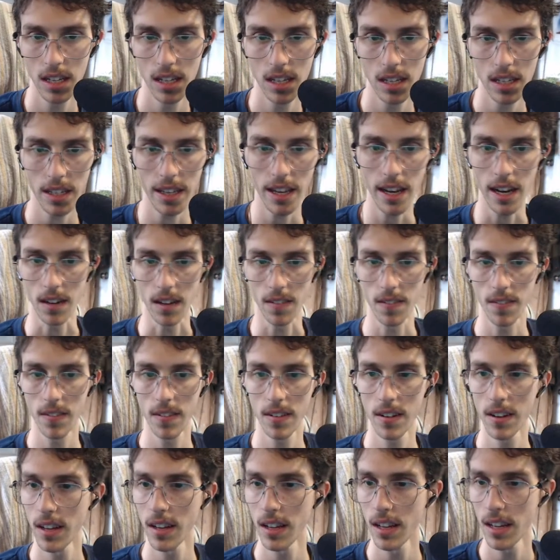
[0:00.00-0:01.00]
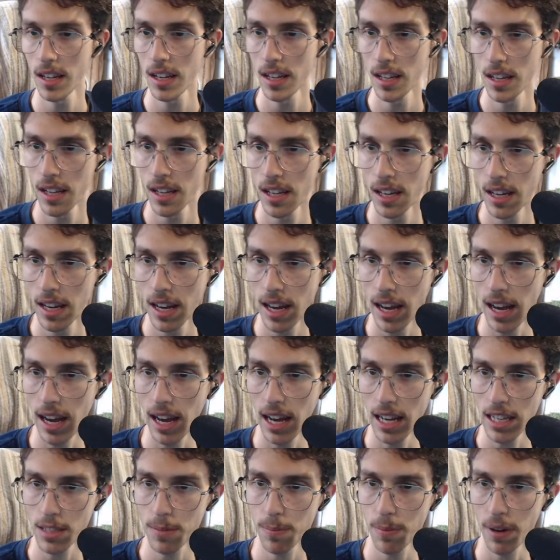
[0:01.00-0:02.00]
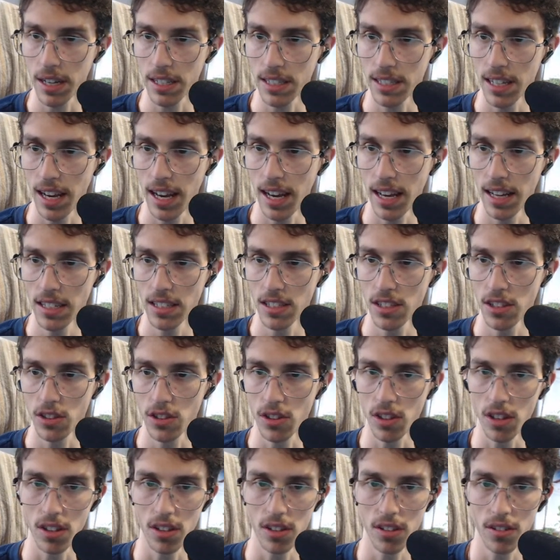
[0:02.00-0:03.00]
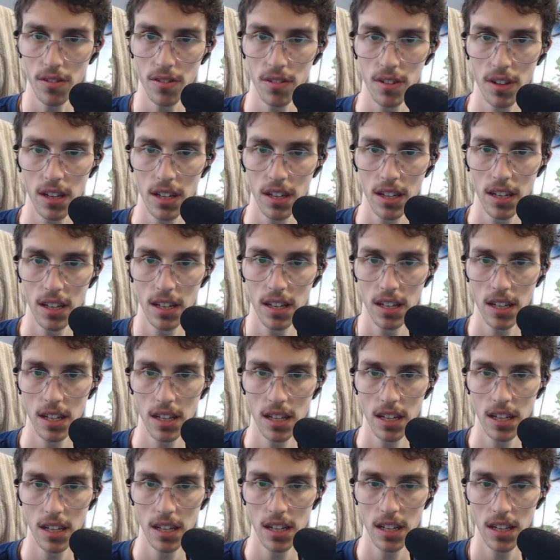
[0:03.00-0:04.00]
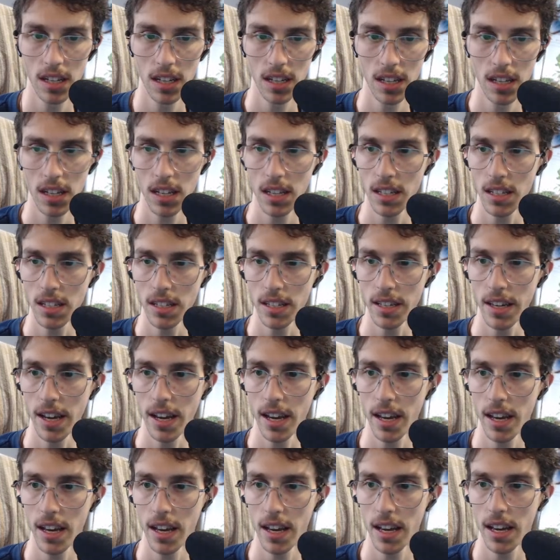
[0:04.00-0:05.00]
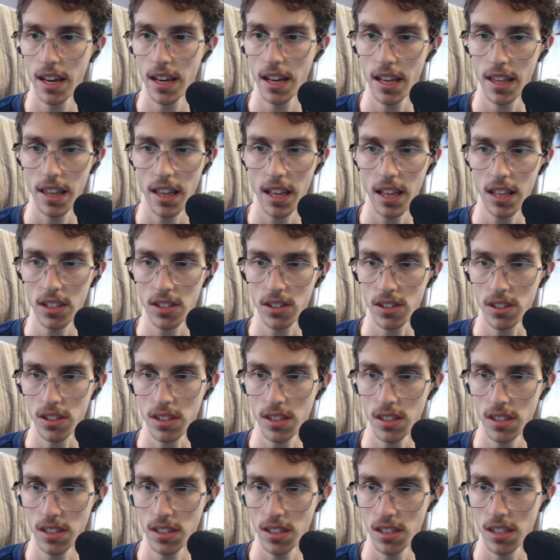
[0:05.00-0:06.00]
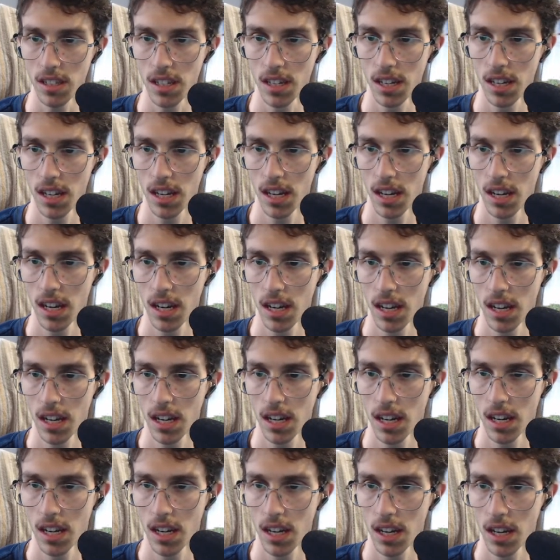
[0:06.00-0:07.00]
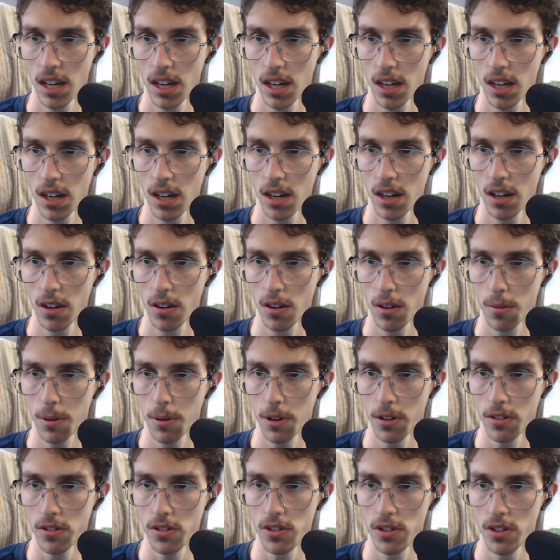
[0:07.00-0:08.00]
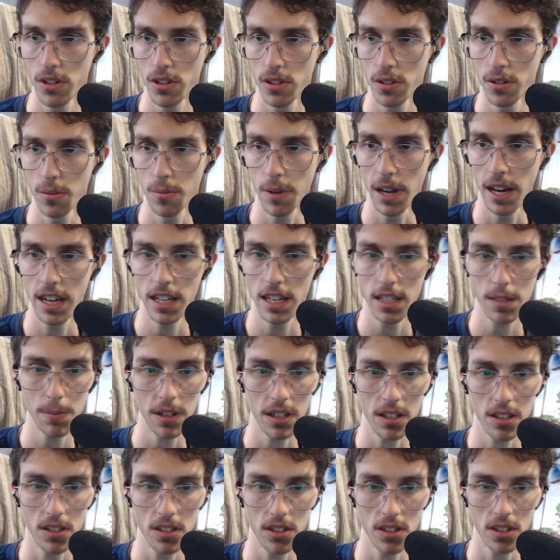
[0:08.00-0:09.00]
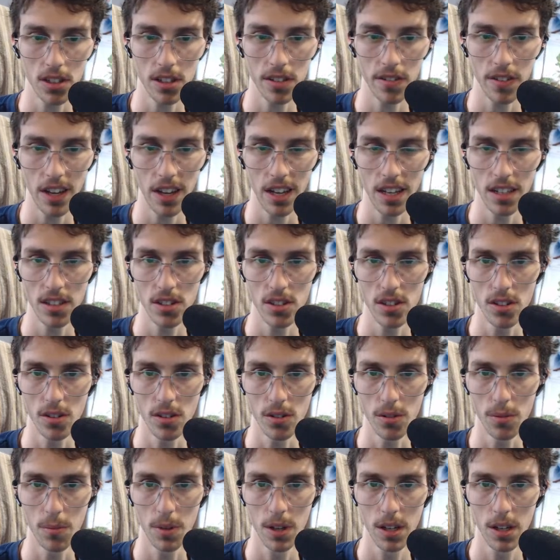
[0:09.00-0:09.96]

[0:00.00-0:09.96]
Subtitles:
Yeah. Aspect and dissolve. Yeah, that looks good. What about zoom? Aspect, dissolve, and zoom.